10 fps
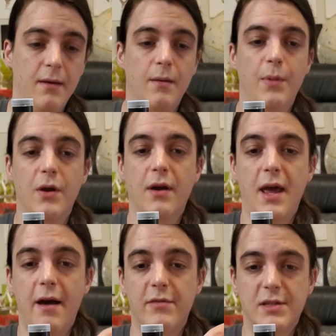But you're going to
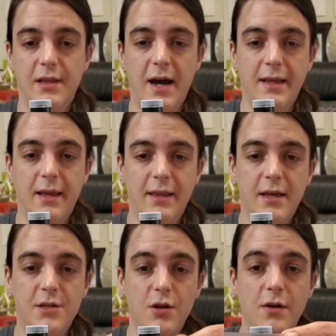have a slide like
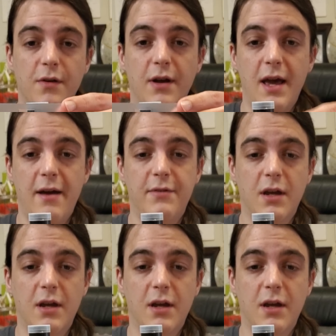this. You're either going to have